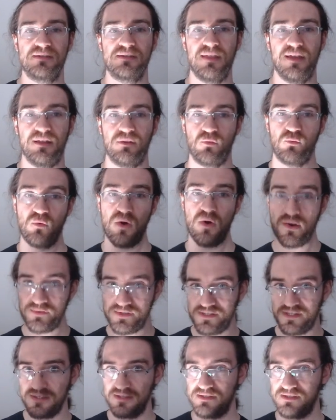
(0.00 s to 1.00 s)
that
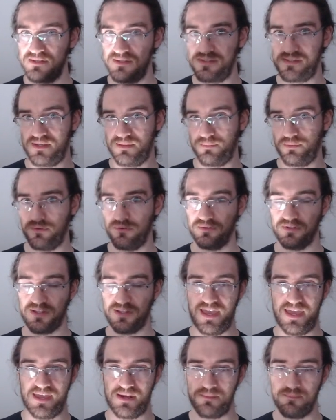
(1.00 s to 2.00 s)
routing is disabled
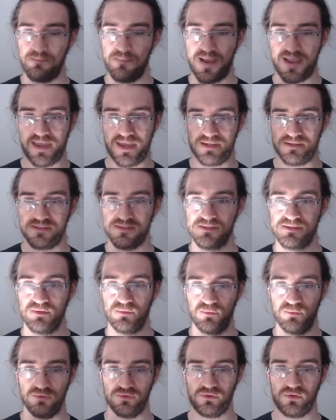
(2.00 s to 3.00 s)
and packets
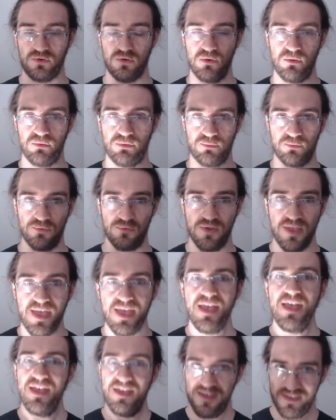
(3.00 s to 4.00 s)
won't go through.
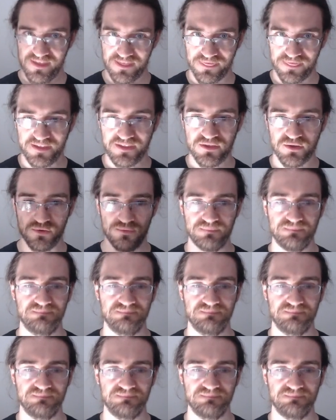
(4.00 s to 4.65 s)
Thank you.